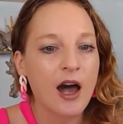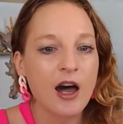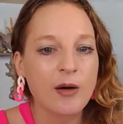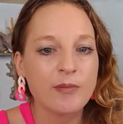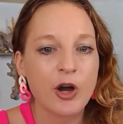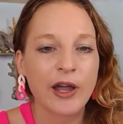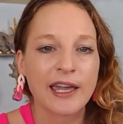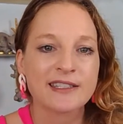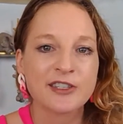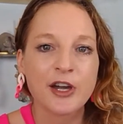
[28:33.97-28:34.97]

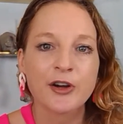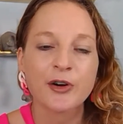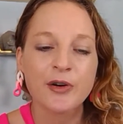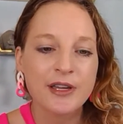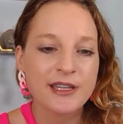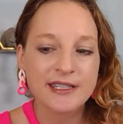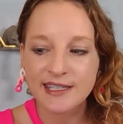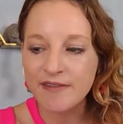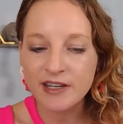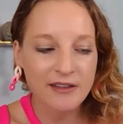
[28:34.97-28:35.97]
Okay, so
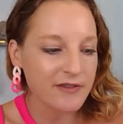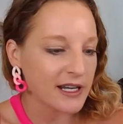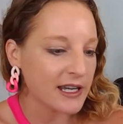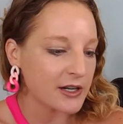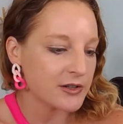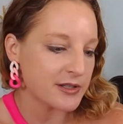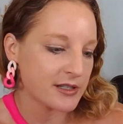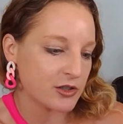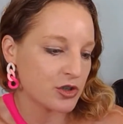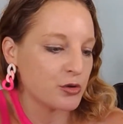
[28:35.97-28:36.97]
70 videos
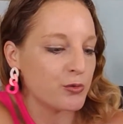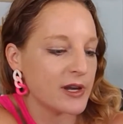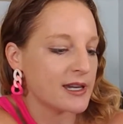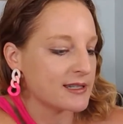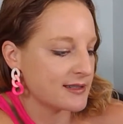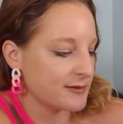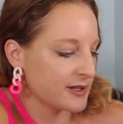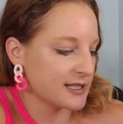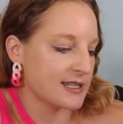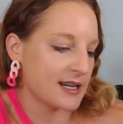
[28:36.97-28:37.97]
in 2 weeks.
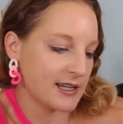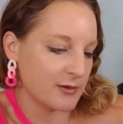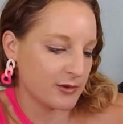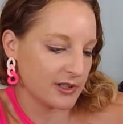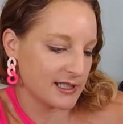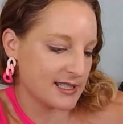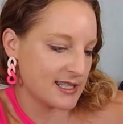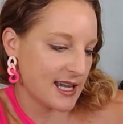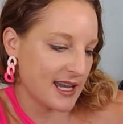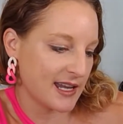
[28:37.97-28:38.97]
What does that equal a
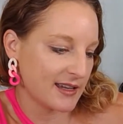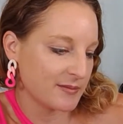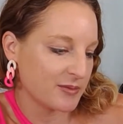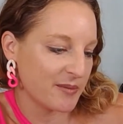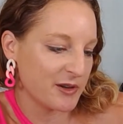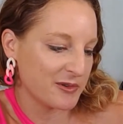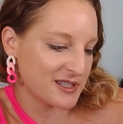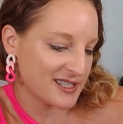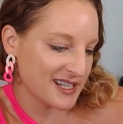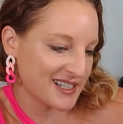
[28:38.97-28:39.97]
day? Give me
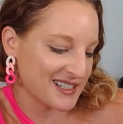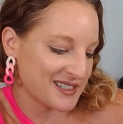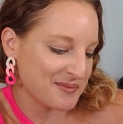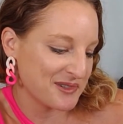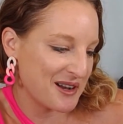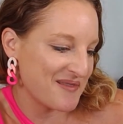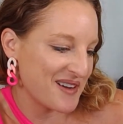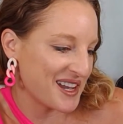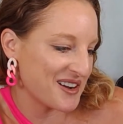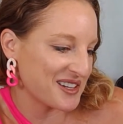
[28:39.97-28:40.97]
1 second to pull out my
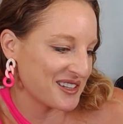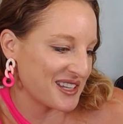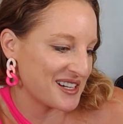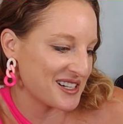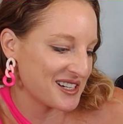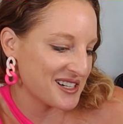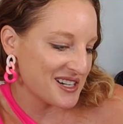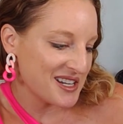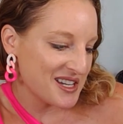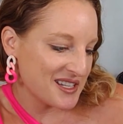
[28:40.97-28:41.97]
calculator.
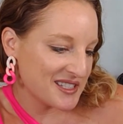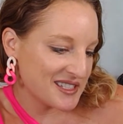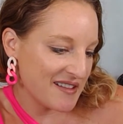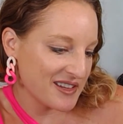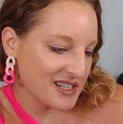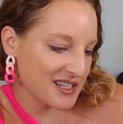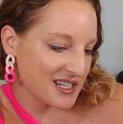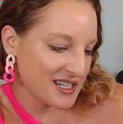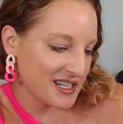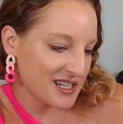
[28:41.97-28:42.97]

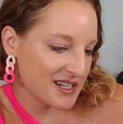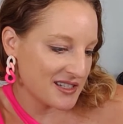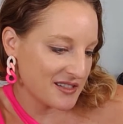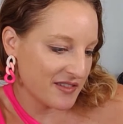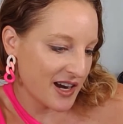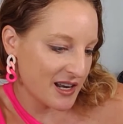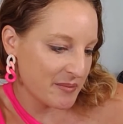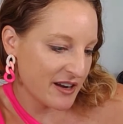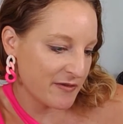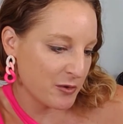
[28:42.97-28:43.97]
70 divided
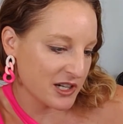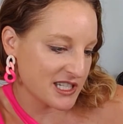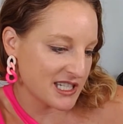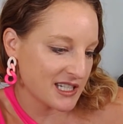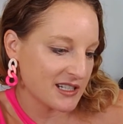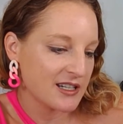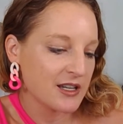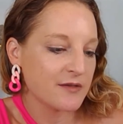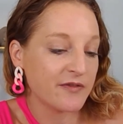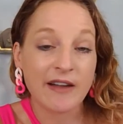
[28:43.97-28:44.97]
by 14,
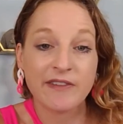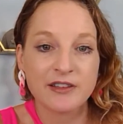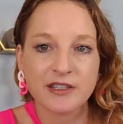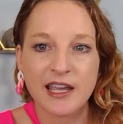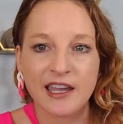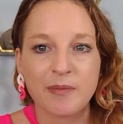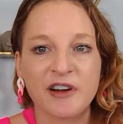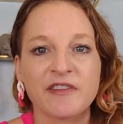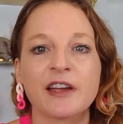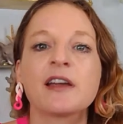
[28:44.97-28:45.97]
5 videos a day. Okay,
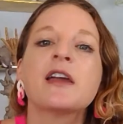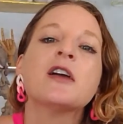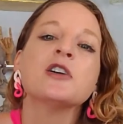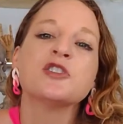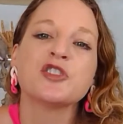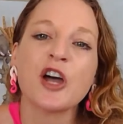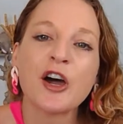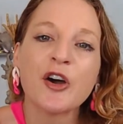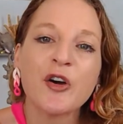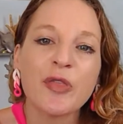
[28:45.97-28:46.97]
perfect.
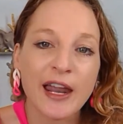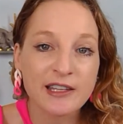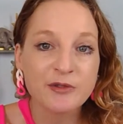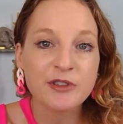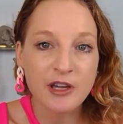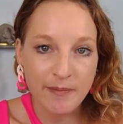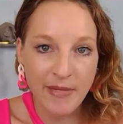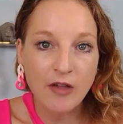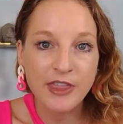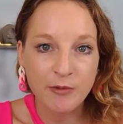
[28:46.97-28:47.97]
So that is what the
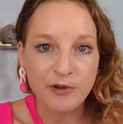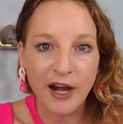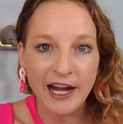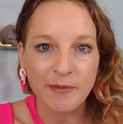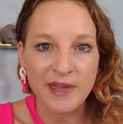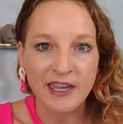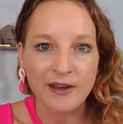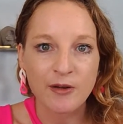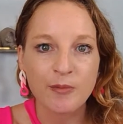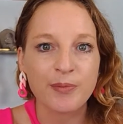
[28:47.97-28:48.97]
amount that we
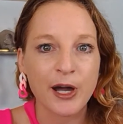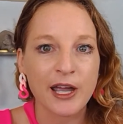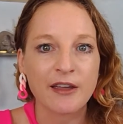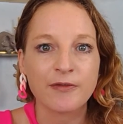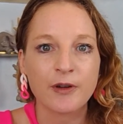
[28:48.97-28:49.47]
recommend. But